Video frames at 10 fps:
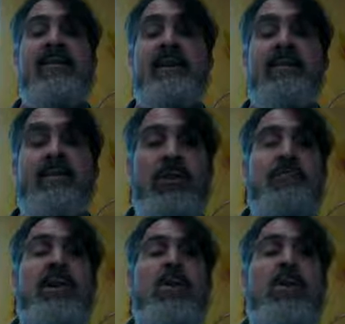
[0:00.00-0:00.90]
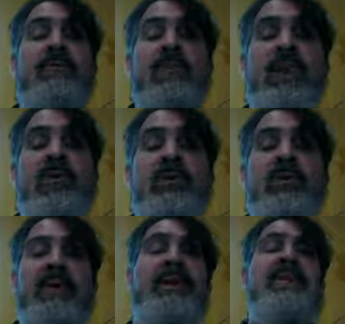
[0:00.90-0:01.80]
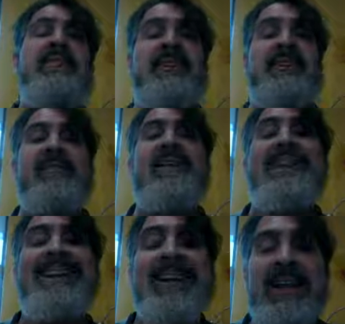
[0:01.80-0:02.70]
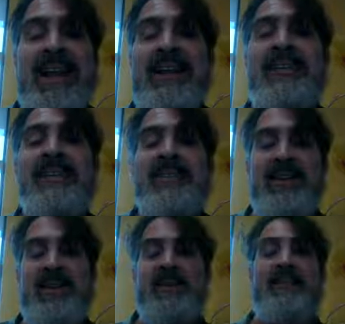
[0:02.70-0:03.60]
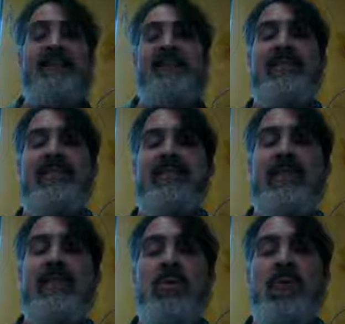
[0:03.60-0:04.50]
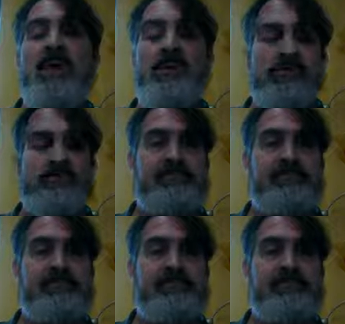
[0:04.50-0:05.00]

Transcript: The football will float because it is less dense than the water.